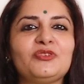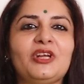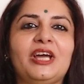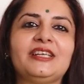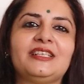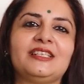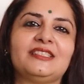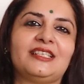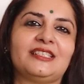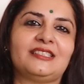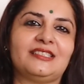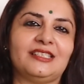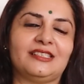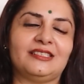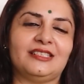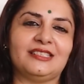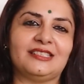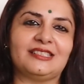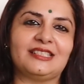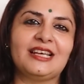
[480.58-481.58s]
of ninety-six
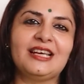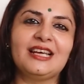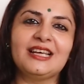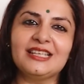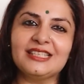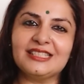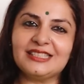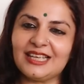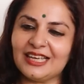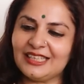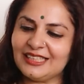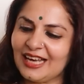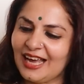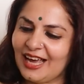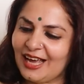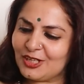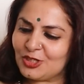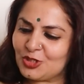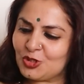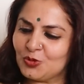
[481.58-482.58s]
degrees, Sun
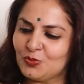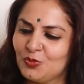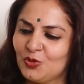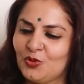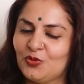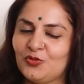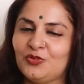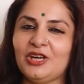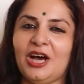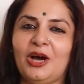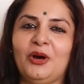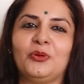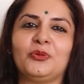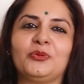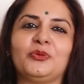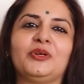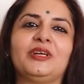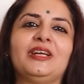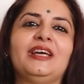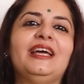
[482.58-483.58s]
has to move
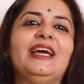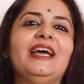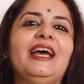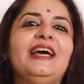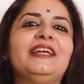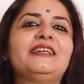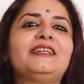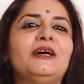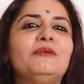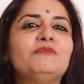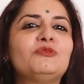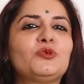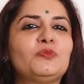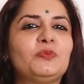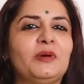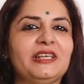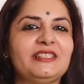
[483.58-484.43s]
down and come to